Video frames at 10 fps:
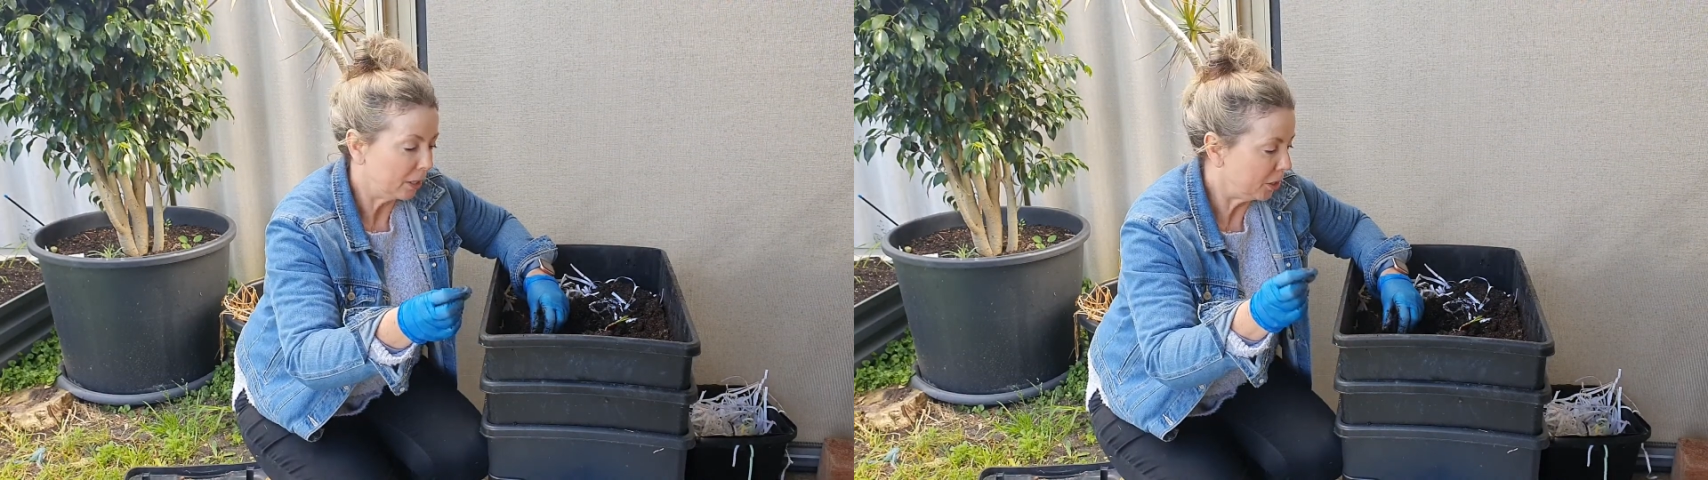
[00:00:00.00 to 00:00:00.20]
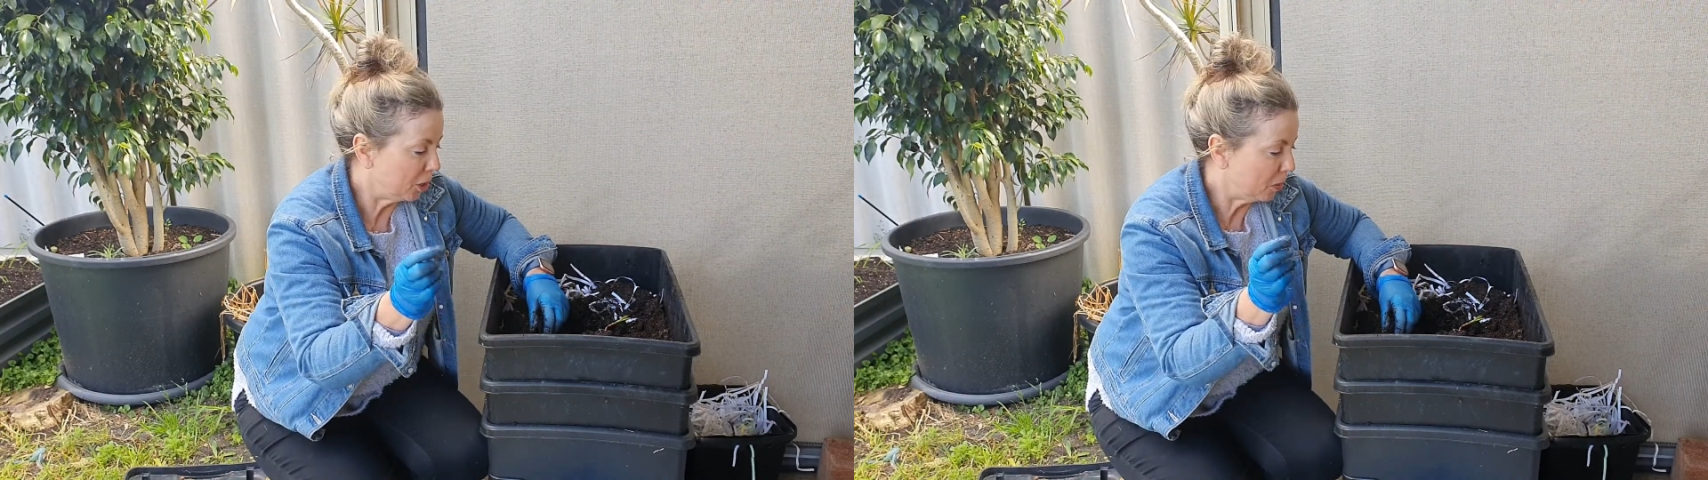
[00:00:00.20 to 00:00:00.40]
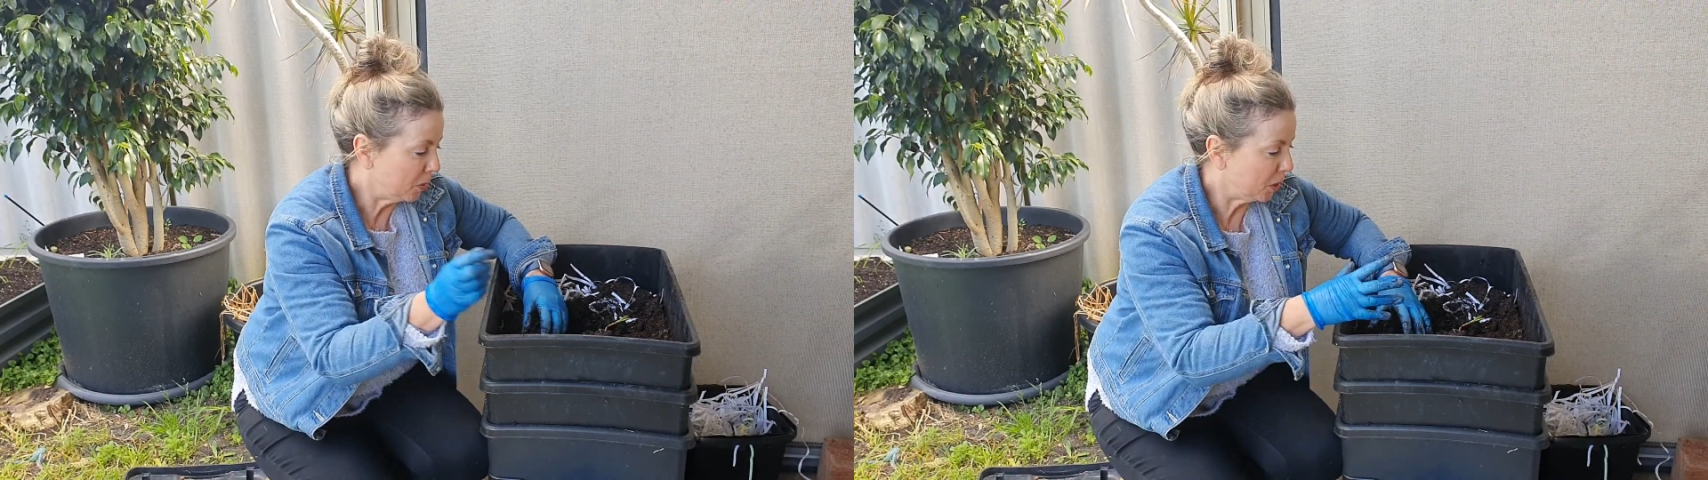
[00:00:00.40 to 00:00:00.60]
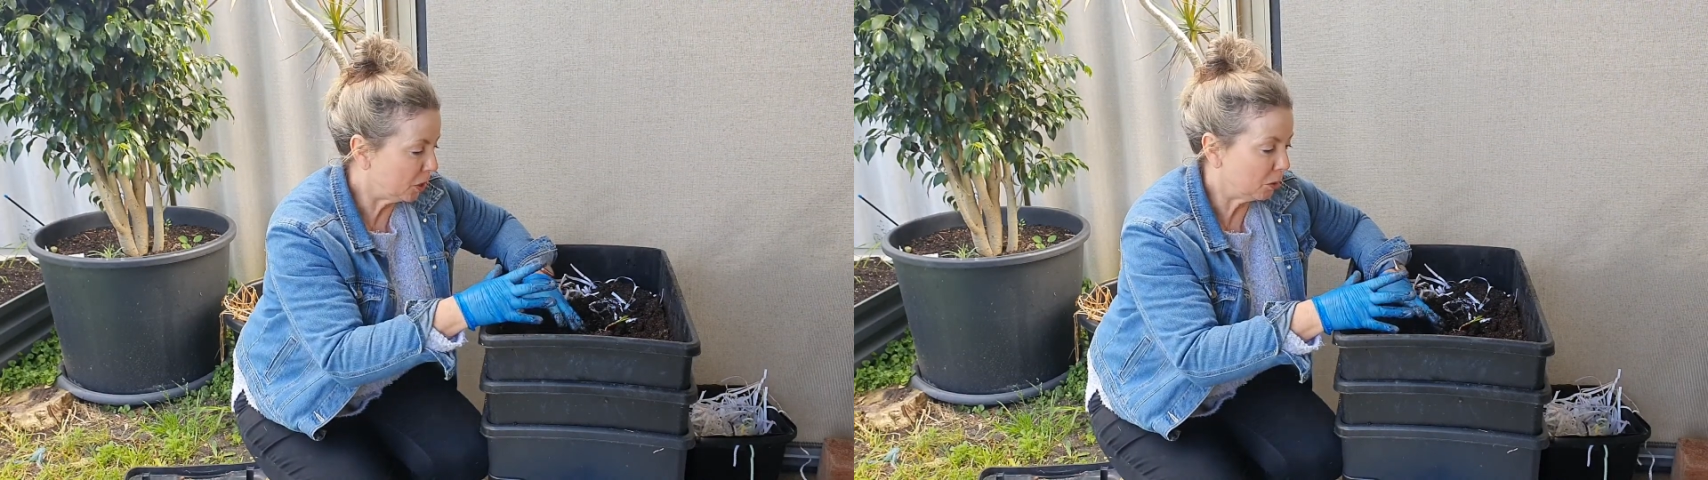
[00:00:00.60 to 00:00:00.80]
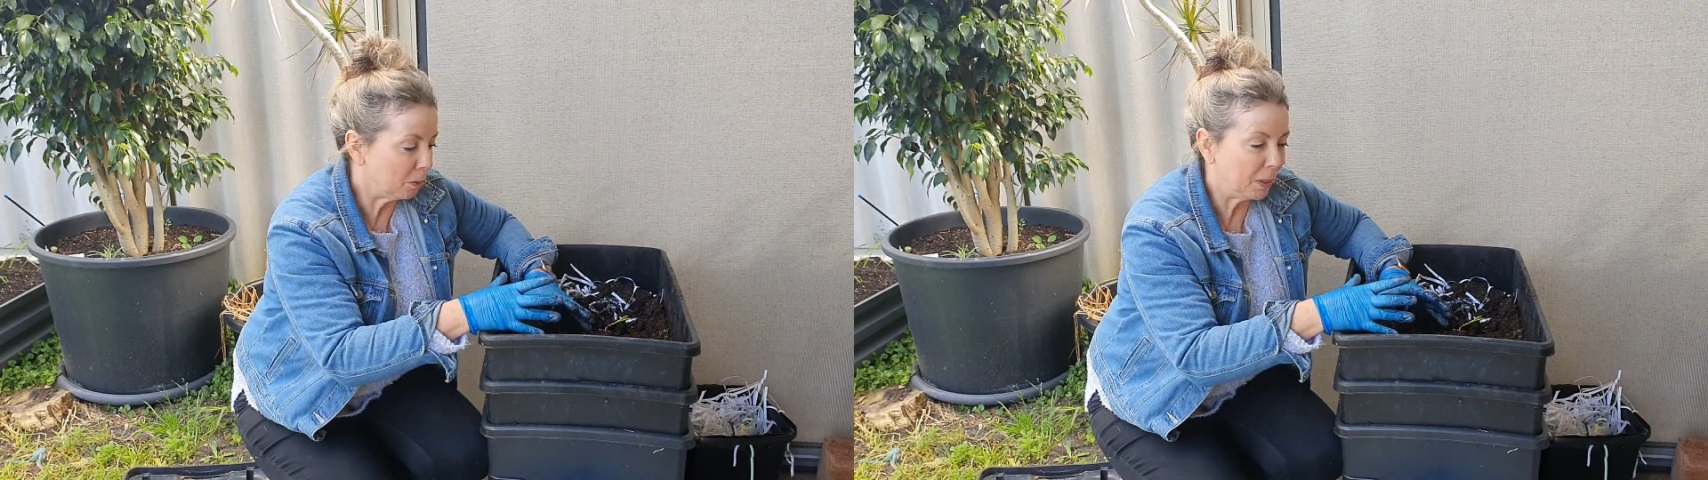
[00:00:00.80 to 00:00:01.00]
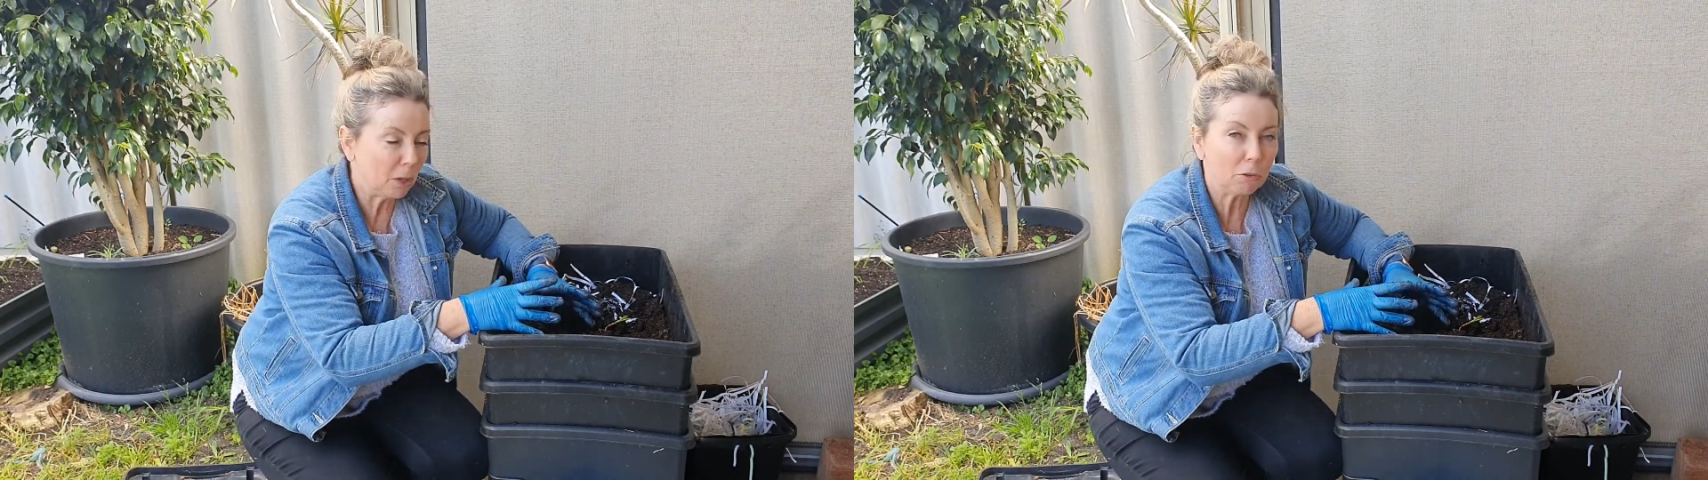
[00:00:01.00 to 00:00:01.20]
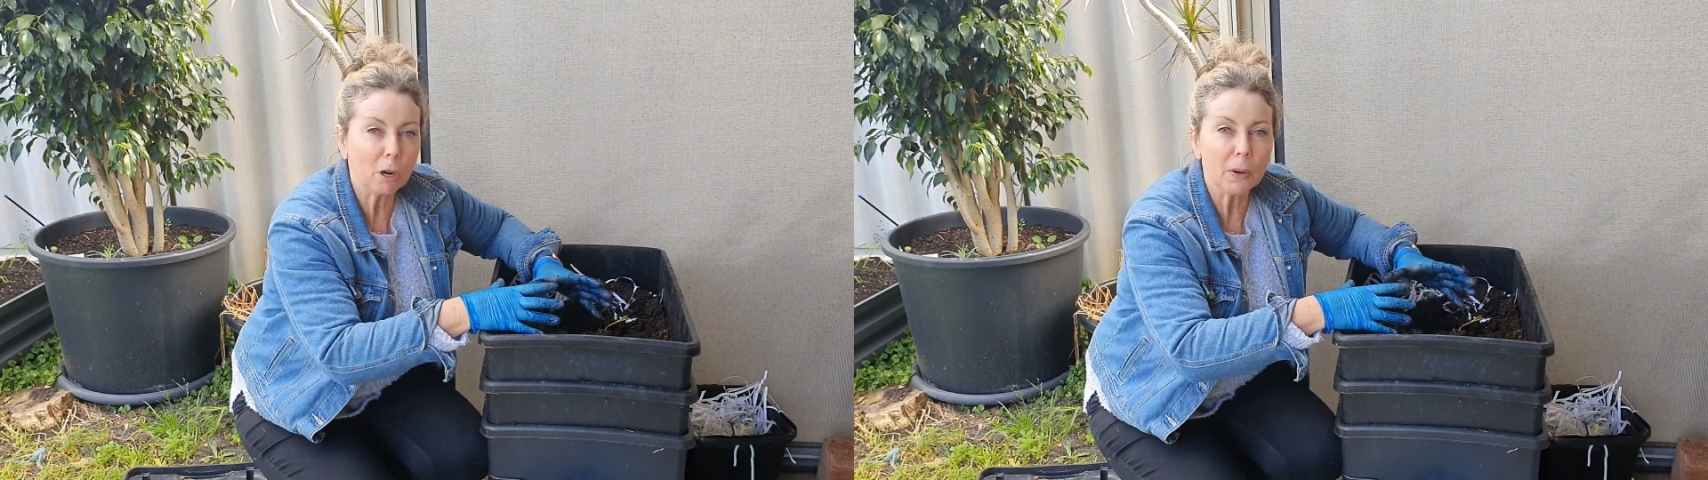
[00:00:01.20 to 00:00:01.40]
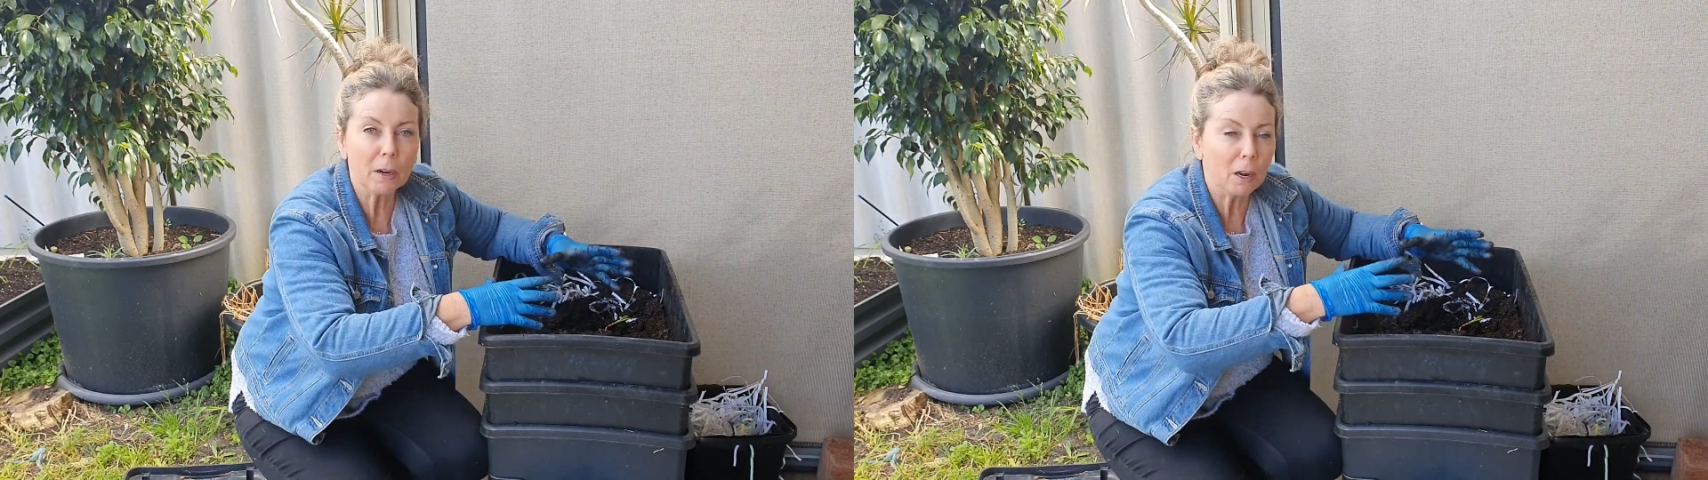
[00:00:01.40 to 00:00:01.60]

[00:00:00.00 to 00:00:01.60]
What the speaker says: You don't want to sort of be throwing